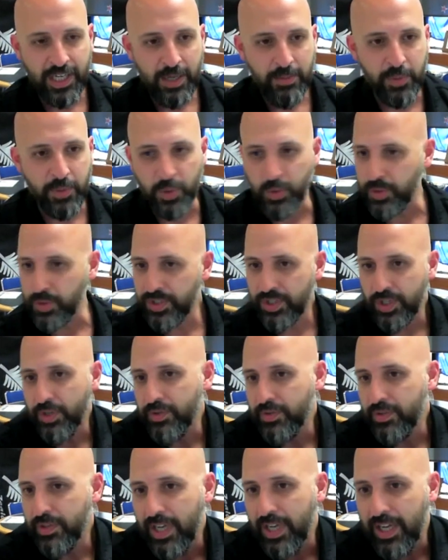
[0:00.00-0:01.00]
But
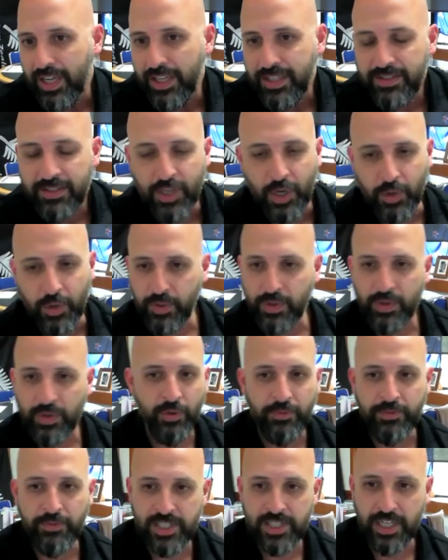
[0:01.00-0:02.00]
also, uh, you know,
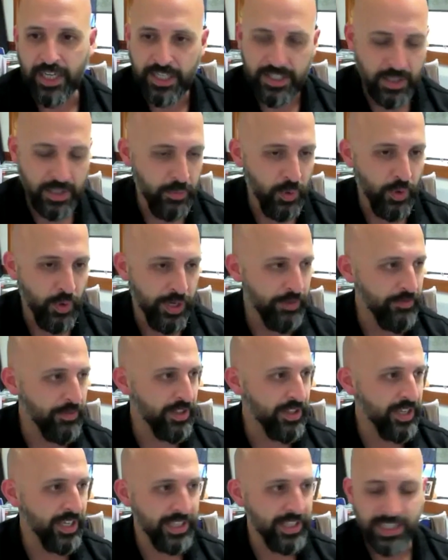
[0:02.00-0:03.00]
obviously, I support
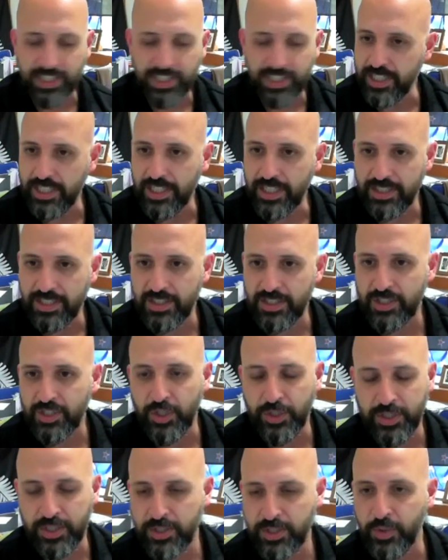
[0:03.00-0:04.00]
everything that she does, and
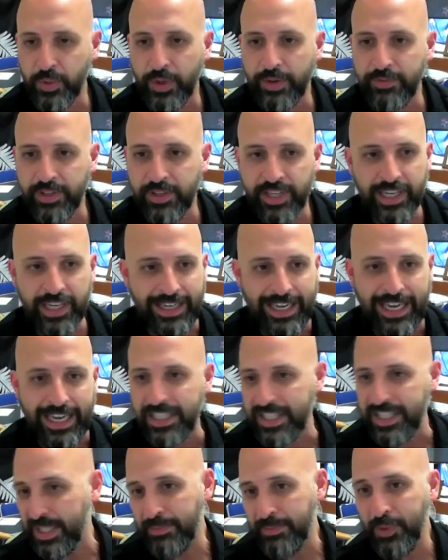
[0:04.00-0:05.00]
just do everything I can
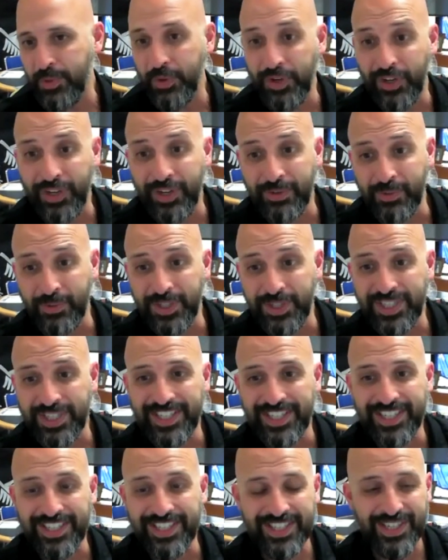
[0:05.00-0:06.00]
to support her and what she
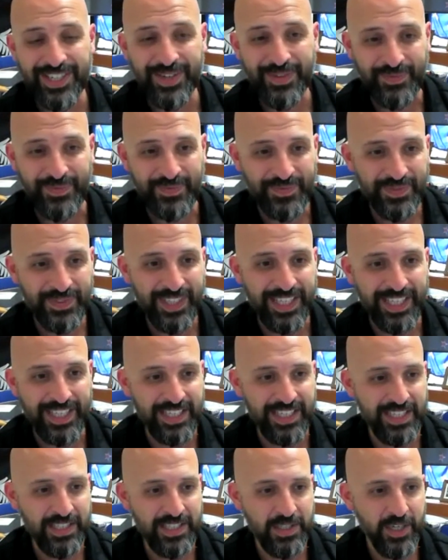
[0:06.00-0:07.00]
does. So it
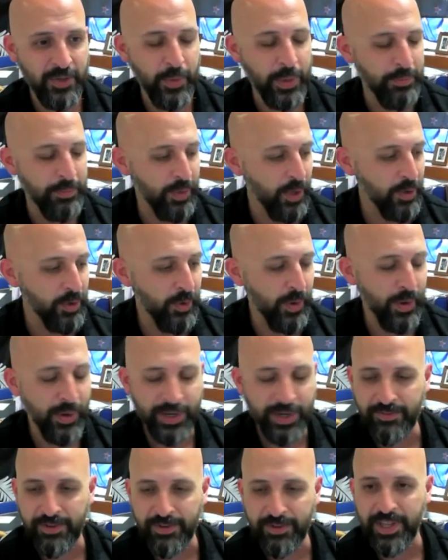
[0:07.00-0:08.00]
is quid pro quo and
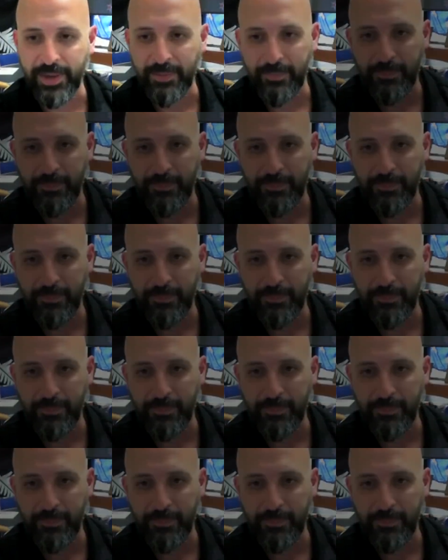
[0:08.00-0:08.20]
everything.